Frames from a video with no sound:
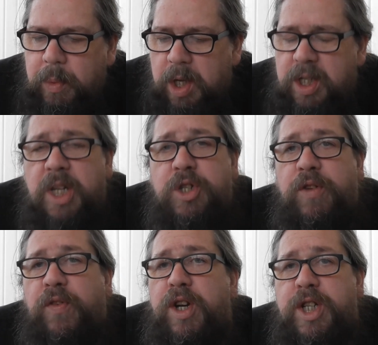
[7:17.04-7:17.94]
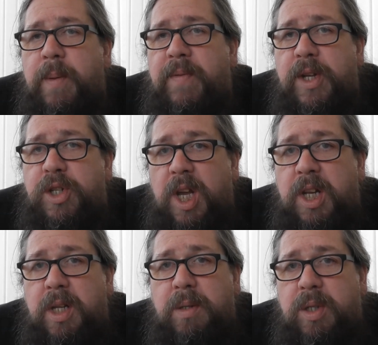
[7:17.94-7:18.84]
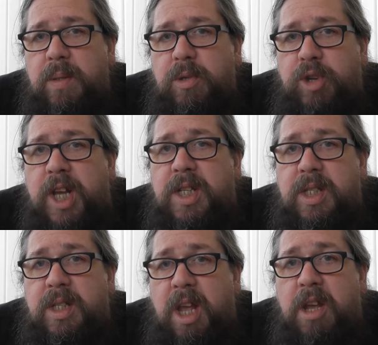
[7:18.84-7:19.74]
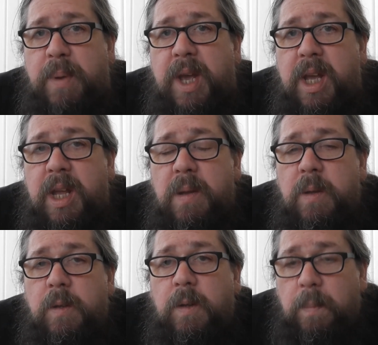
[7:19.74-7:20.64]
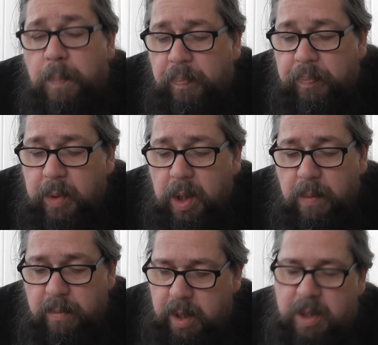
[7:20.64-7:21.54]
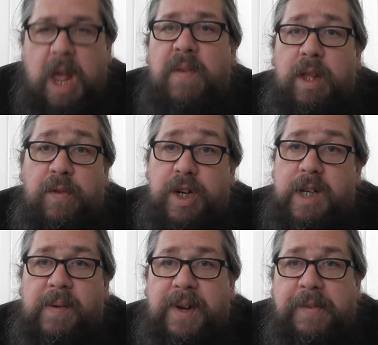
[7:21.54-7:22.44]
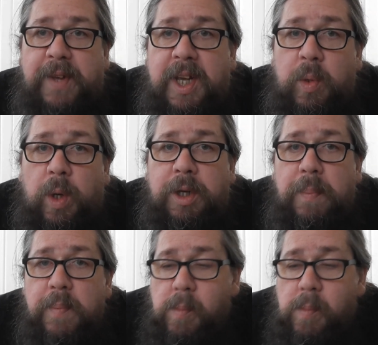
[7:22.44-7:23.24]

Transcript: This is actually the first time I've actually had a Greggs steak bake, and definitely the first time I've had a vegan one.